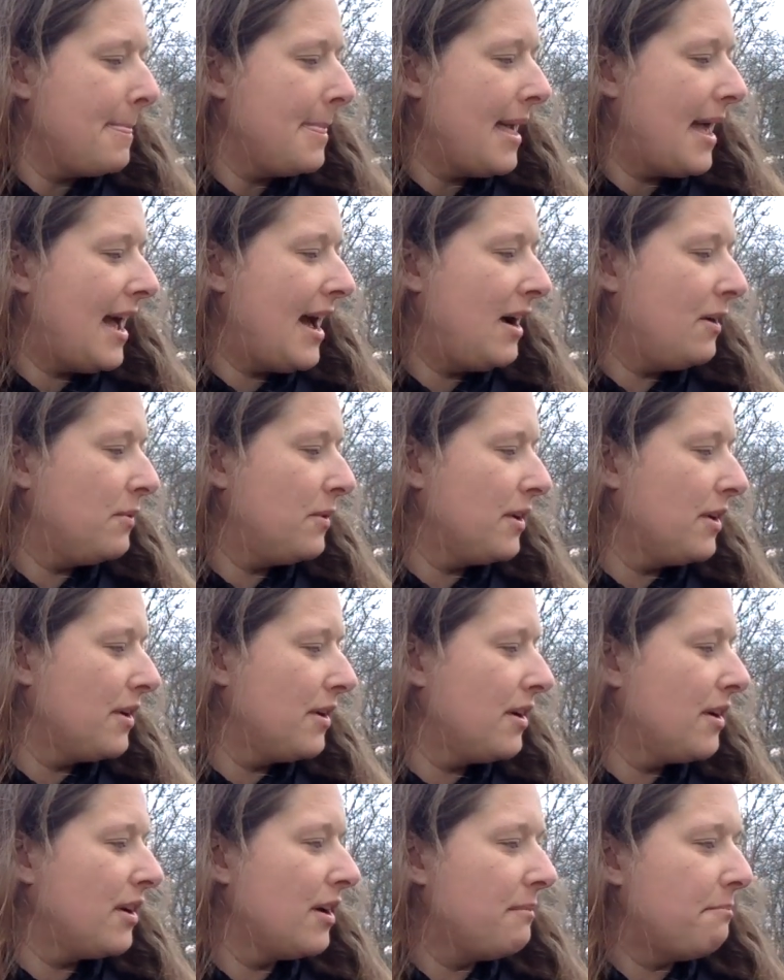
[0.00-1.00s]

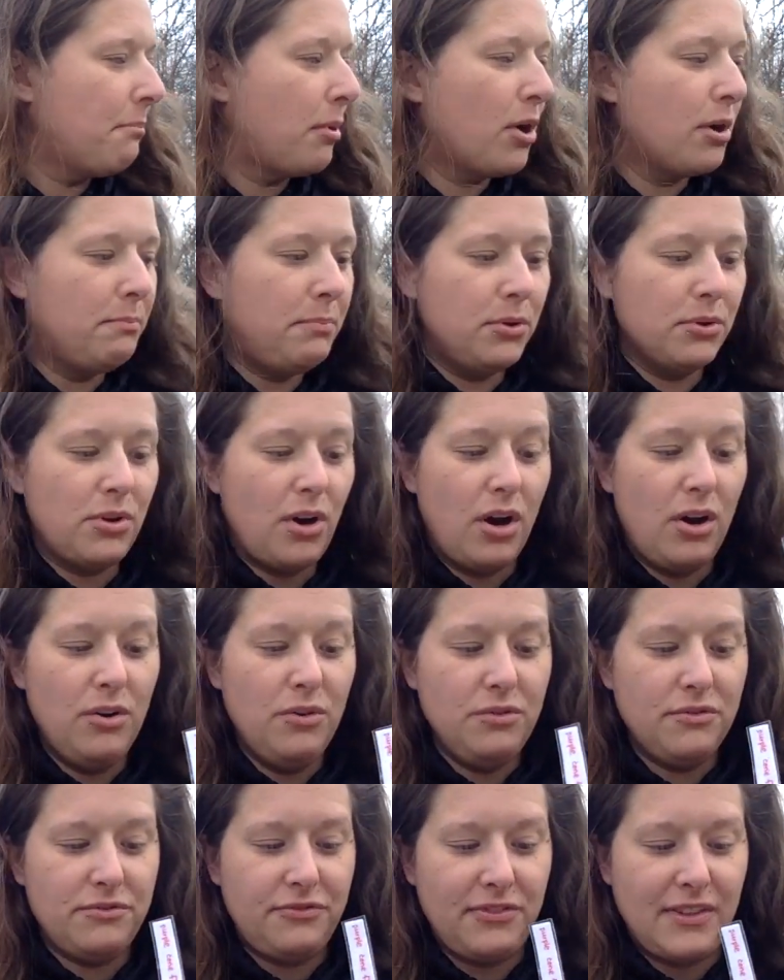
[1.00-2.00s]
our purple
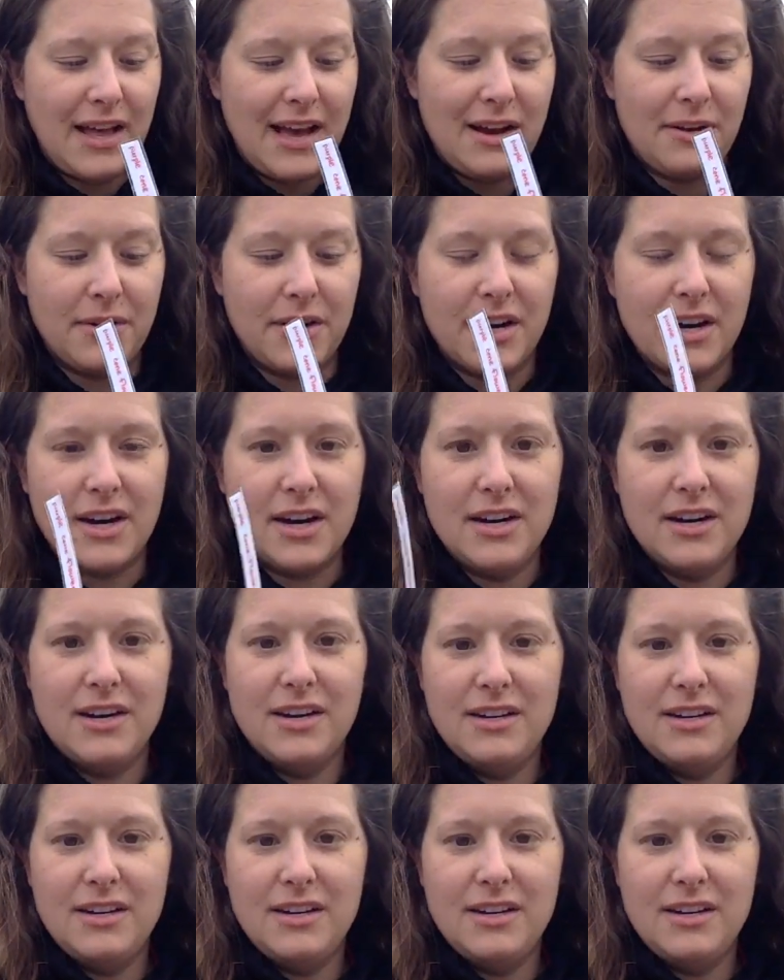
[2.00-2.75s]
coneflower.